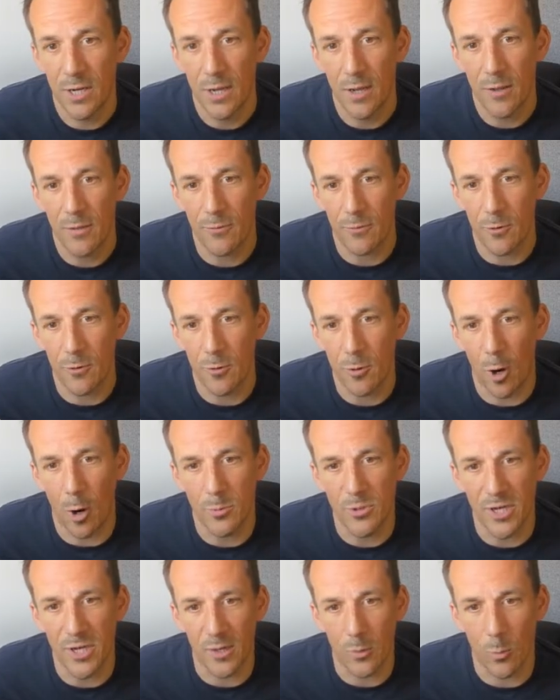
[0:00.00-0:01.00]
through
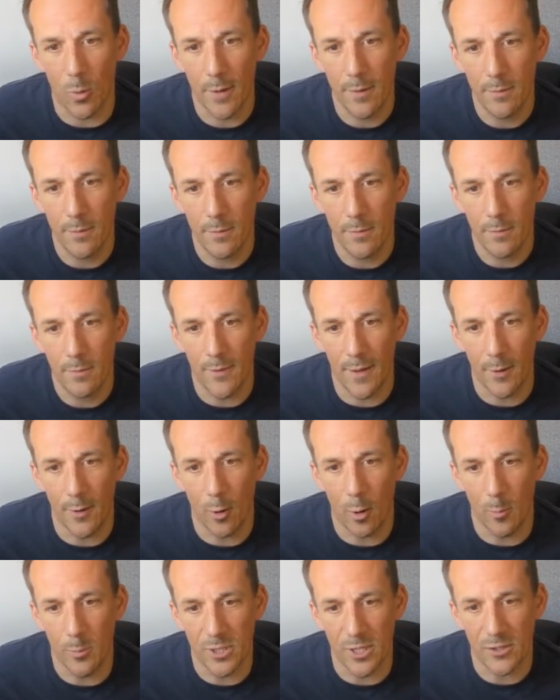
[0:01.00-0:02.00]
object 1, then
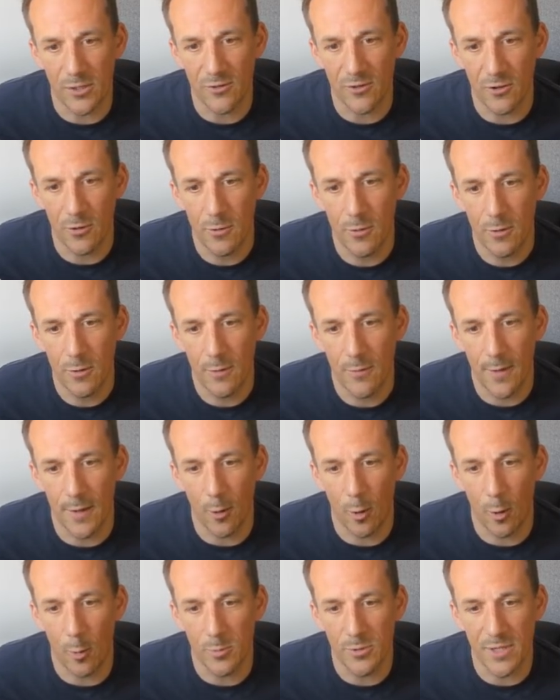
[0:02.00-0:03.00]
object 2, then
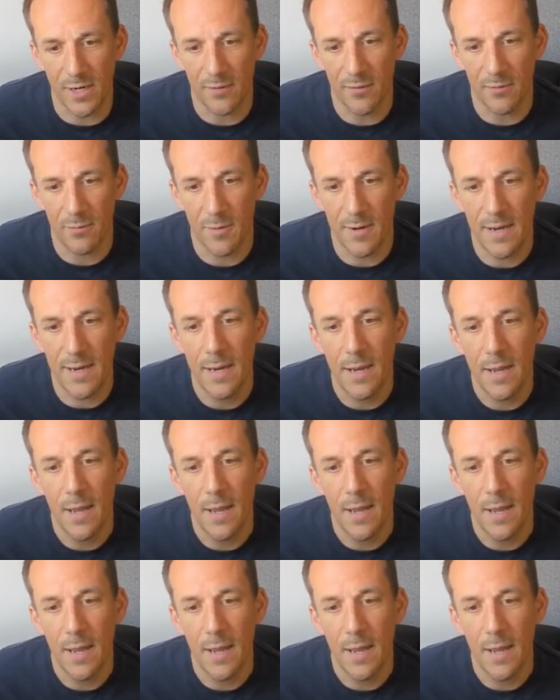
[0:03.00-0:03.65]
object 3.